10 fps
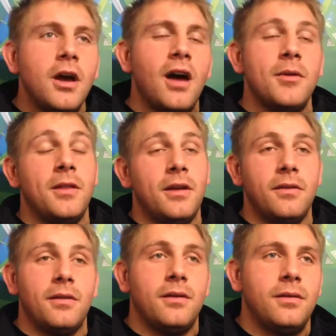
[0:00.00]
I
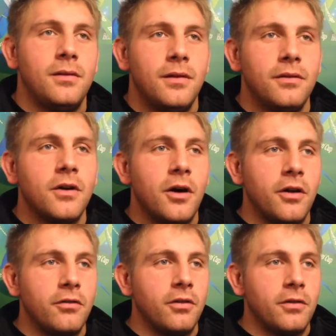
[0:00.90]
mean, there's not
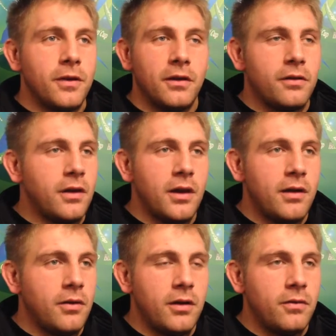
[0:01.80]
hundreds of things to
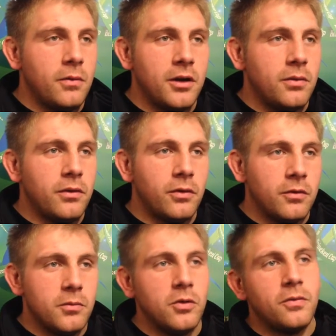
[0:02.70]
say. Every week we
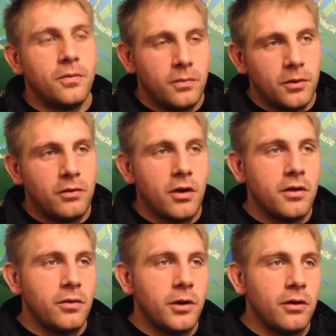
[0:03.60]
sort of move, we try
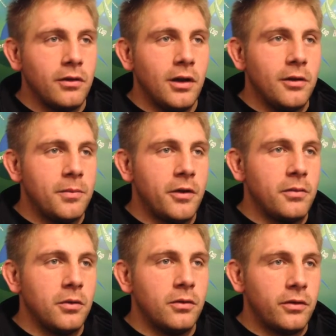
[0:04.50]
and tweak as little as
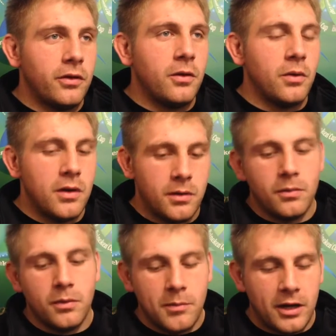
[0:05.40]
possible just so that we're
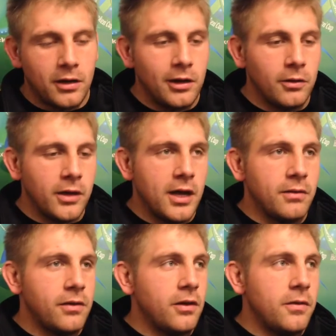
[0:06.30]
making little
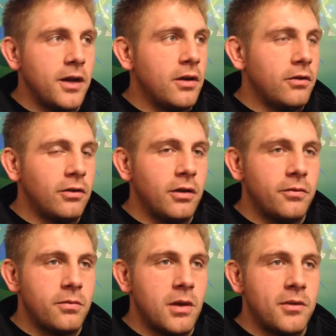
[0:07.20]
gains here and there and just
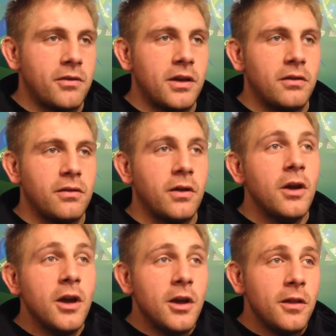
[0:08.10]
learning from our mistakes. So
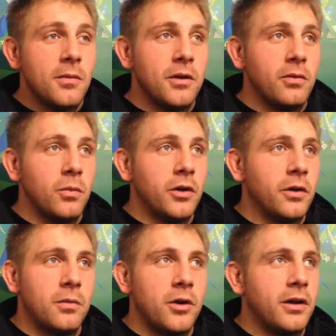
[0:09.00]
there'll be some
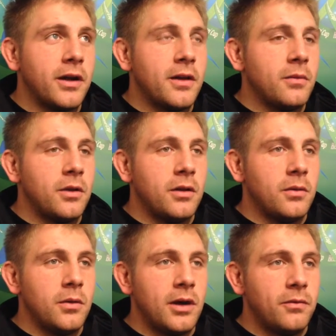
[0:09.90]
work at the breakdown that
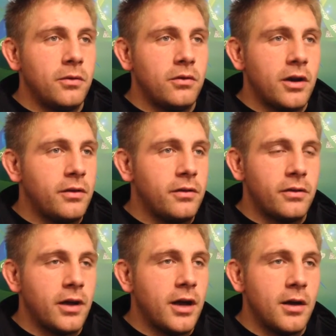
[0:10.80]
we'll have to address.